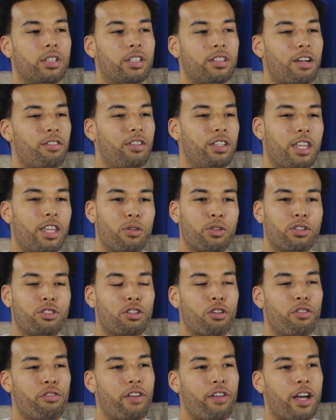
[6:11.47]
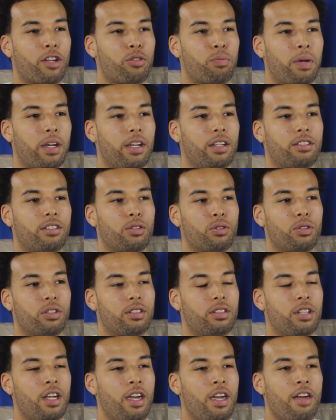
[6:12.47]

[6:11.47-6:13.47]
um, everything was so fast paced. It was